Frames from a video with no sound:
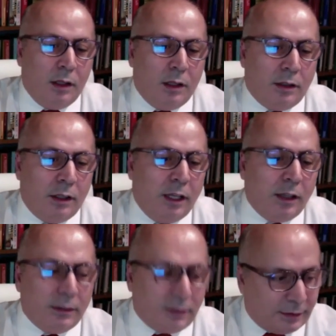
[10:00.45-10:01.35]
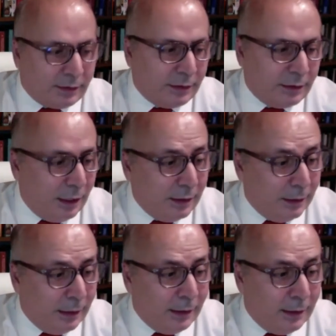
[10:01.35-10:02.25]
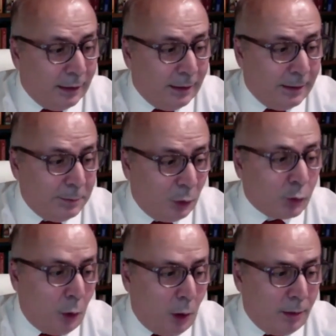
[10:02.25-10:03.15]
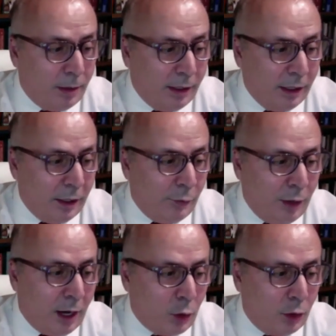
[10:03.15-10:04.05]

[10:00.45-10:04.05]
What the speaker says: The thing is, most probably, we are going